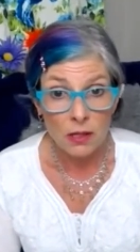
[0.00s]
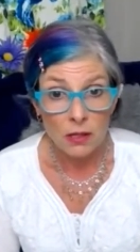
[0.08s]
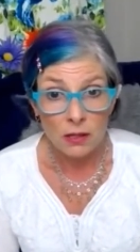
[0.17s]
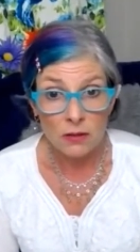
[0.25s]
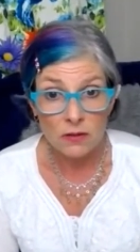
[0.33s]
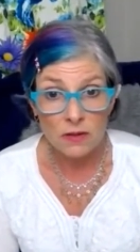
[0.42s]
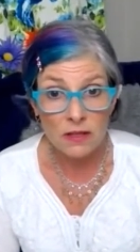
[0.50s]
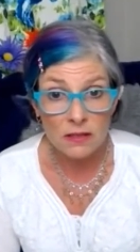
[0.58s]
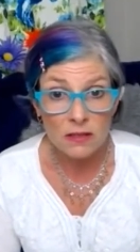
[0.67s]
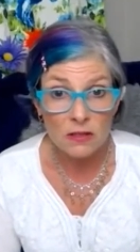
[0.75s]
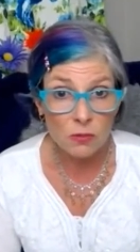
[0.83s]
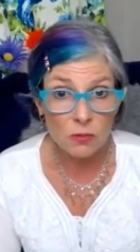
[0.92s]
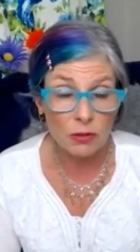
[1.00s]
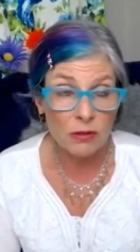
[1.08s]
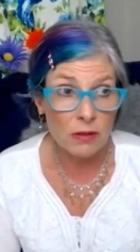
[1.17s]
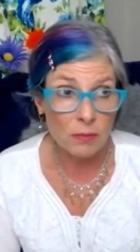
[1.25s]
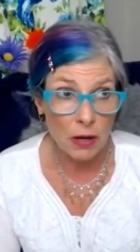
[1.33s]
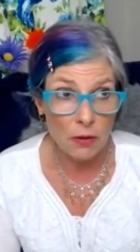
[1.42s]
Because this is
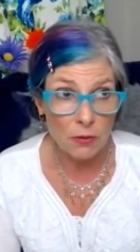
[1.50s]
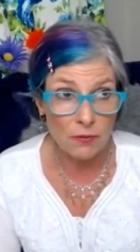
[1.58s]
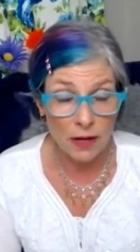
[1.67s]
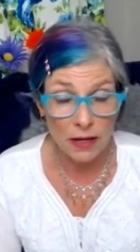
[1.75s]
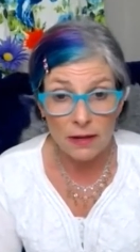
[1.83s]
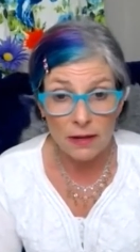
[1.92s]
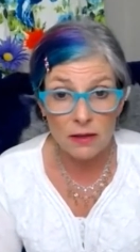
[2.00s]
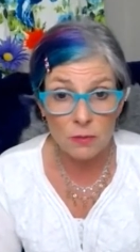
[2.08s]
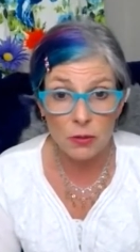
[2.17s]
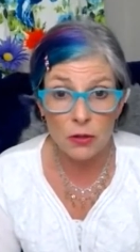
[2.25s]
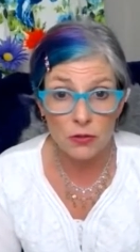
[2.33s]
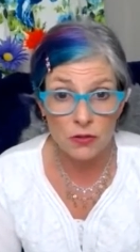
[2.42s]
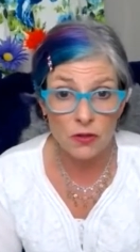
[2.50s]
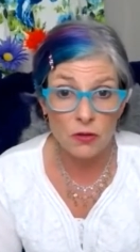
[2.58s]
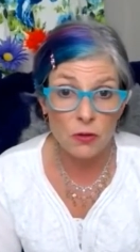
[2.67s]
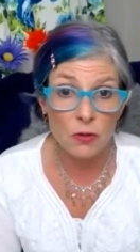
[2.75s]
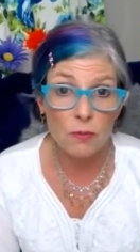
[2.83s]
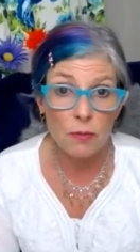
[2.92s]
really about finding the person
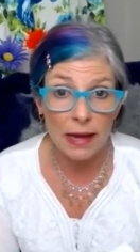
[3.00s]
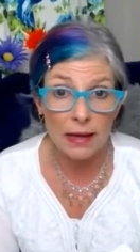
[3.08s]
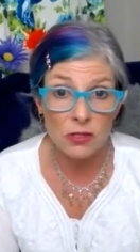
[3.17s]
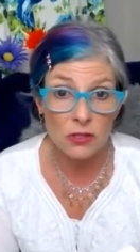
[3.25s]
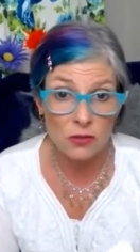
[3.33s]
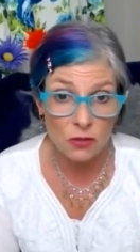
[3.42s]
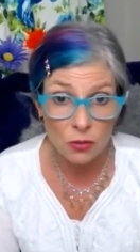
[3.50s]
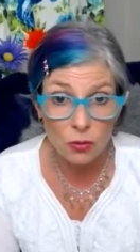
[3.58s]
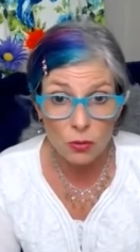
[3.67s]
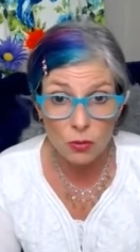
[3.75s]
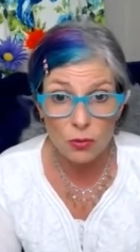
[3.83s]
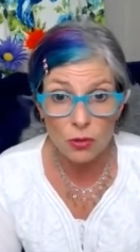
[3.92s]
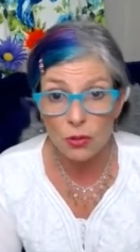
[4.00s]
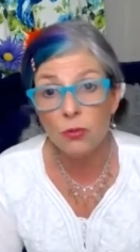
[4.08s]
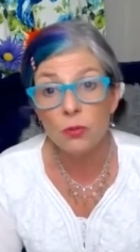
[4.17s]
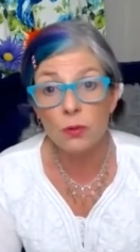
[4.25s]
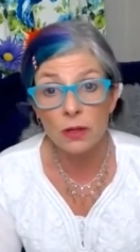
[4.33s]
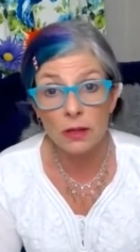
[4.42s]
who matches who
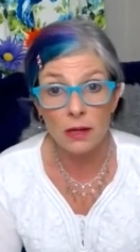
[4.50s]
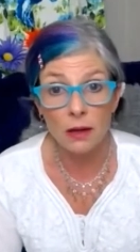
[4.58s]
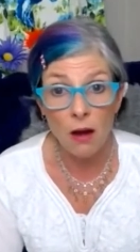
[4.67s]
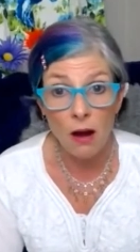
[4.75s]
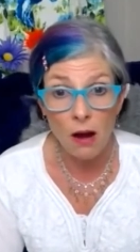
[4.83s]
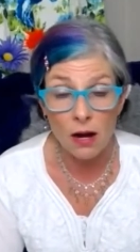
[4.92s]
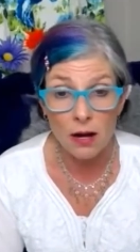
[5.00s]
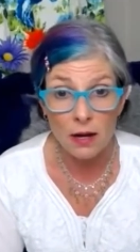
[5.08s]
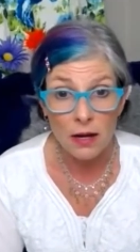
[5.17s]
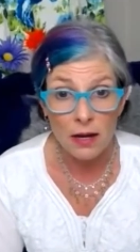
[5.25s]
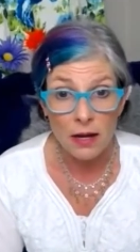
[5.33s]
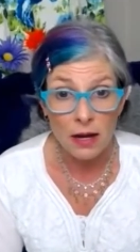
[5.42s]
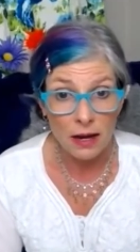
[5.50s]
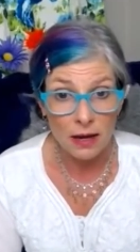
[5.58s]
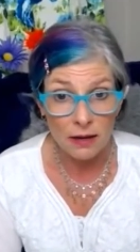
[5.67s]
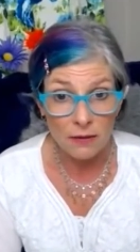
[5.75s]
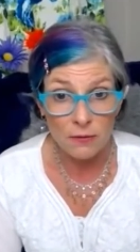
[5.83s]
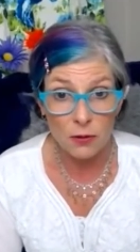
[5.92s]
you really are.
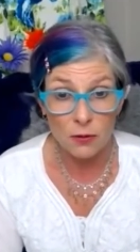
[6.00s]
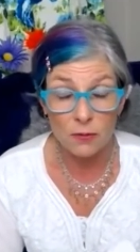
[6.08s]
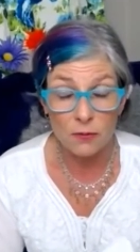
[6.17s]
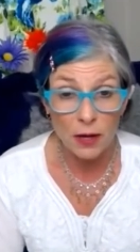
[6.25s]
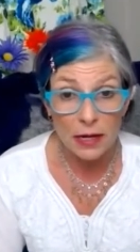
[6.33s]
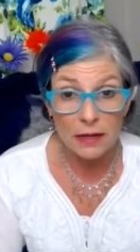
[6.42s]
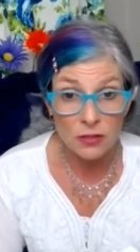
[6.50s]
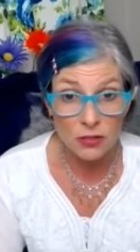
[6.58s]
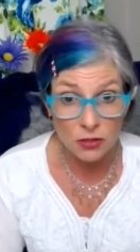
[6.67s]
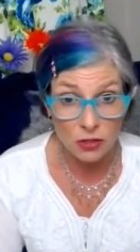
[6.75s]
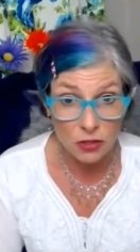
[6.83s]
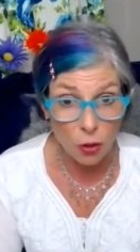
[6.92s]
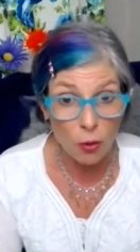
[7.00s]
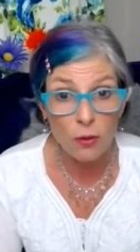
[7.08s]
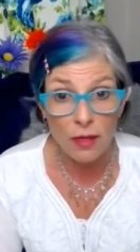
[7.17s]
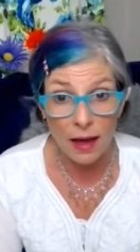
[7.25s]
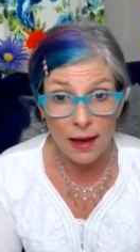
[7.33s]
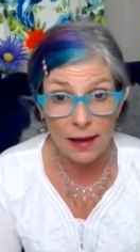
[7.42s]
And if you're afraid to show
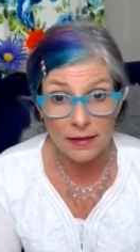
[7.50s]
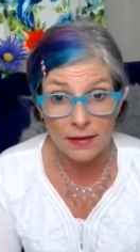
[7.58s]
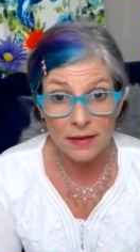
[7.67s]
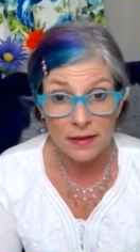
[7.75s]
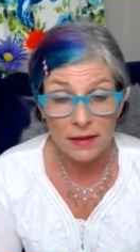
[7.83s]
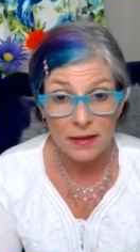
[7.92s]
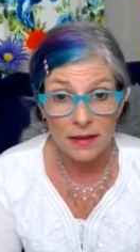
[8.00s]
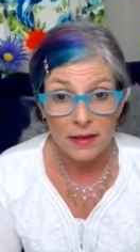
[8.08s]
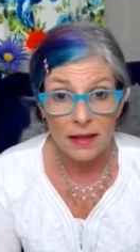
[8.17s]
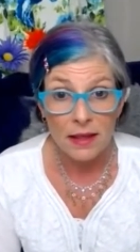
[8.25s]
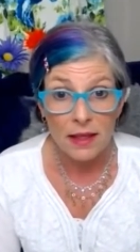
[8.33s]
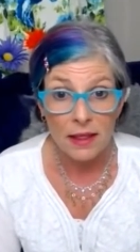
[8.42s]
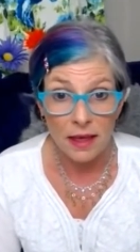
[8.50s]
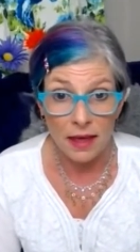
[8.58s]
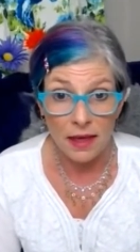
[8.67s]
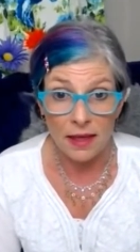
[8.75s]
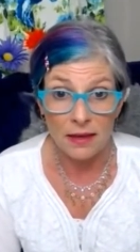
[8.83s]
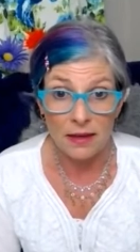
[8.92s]
that,
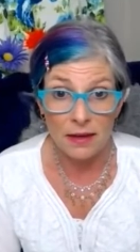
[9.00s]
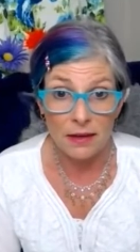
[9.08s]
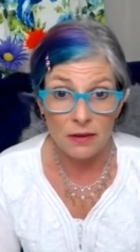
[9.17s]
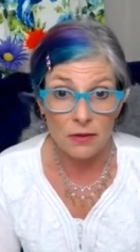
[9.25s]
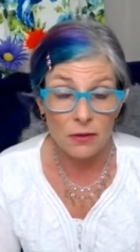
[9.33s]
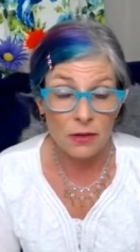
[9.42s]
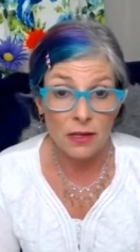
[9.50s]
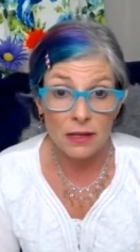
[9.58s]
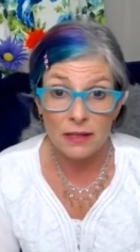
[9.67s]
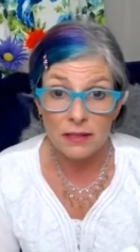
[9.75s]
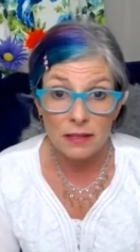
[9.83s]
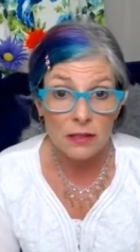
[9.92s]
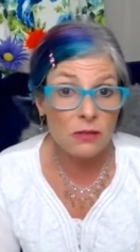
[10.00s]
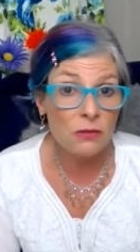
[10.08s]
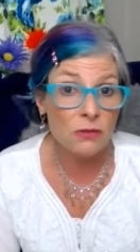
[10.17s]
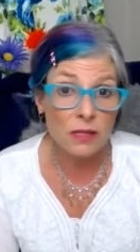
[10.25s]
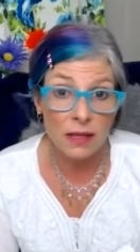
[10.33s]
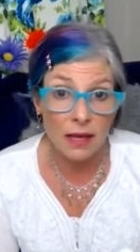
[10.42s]
then you're going to continue
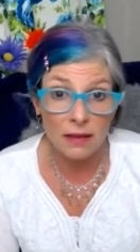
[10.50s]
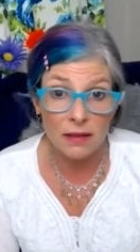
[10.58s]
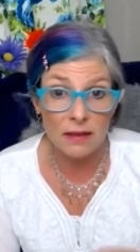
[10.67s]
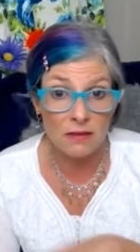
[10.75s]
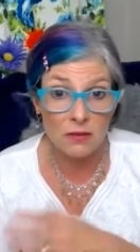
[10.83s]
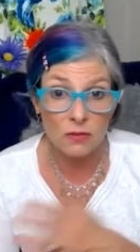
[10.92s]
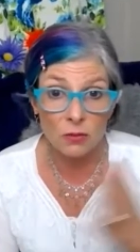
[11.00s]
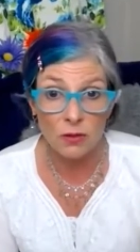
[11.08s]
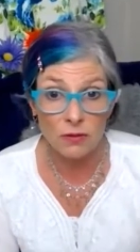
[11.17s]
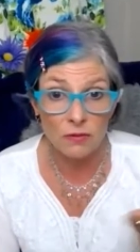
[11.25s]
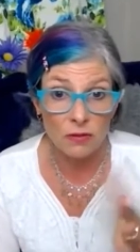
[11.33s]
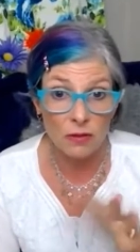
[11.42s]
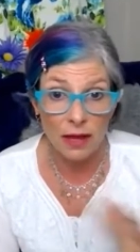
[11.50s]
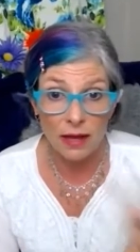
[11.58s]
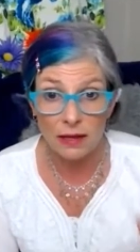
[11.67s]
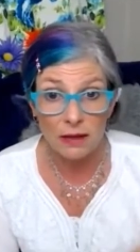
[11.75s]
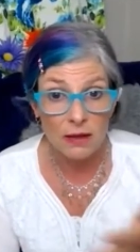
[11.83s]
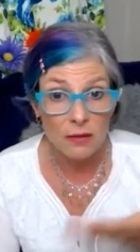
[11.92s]
to get these sort of
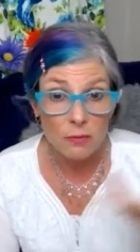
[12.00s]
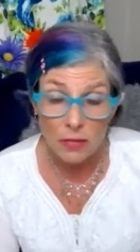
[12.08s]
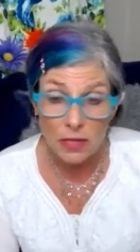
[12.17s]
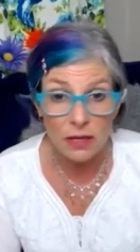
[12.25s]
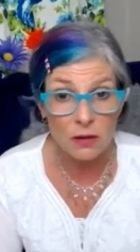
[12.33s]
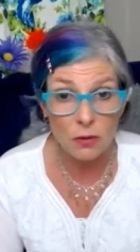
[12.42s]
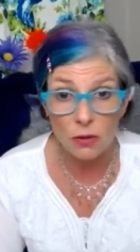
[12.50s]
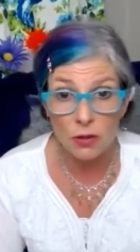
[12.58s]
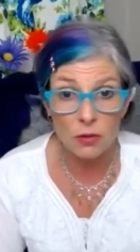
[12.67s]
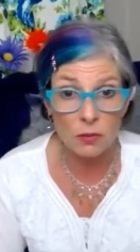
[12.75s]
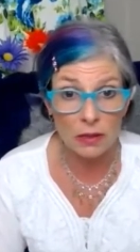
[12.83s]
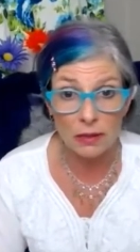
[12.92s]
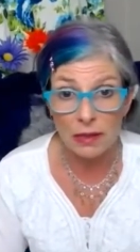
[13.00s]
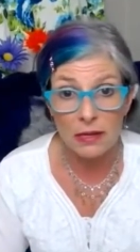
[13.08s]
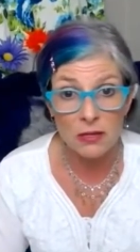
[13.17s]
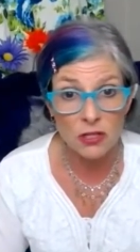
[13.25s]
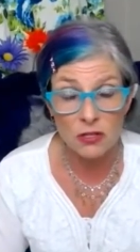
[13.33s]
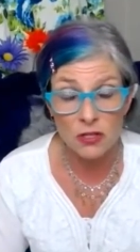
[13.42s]
like mediocre
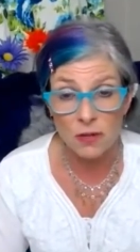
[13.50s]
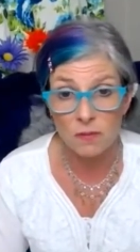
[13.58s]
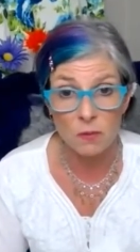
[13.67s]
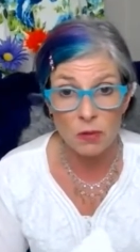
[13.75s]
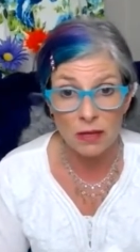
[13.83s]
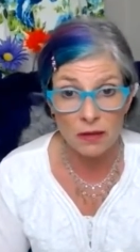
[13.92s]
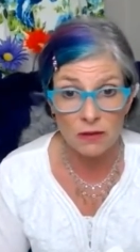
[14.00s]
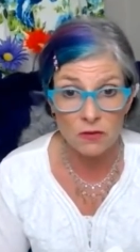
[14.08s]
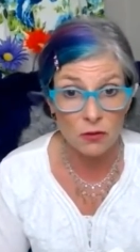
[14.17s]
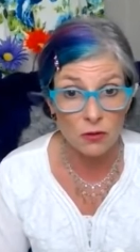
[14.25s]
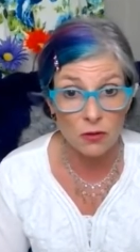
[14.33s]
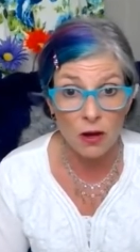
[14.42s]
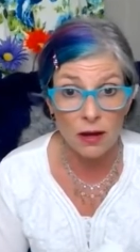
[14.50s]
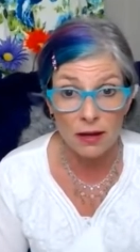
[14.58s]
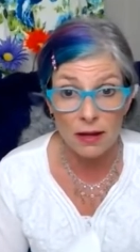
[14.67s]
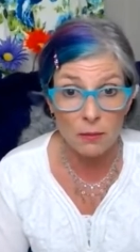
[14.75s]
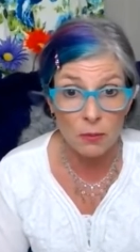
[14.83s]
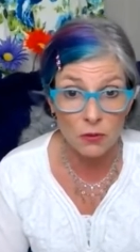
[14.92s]
relationships because you're not
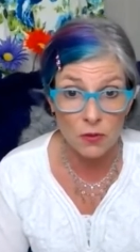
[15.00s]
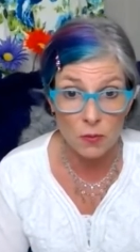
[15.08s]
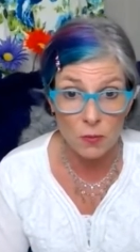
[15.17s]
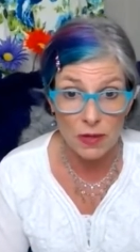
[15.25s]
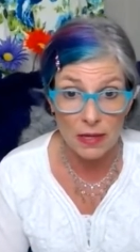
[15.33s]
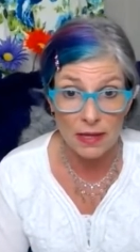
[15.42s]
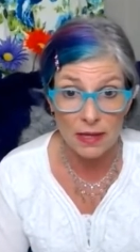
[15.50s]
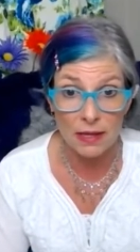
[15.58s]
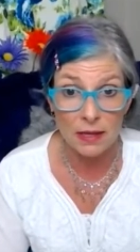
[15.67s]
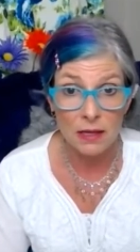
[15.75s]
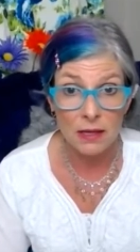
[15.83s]
able to be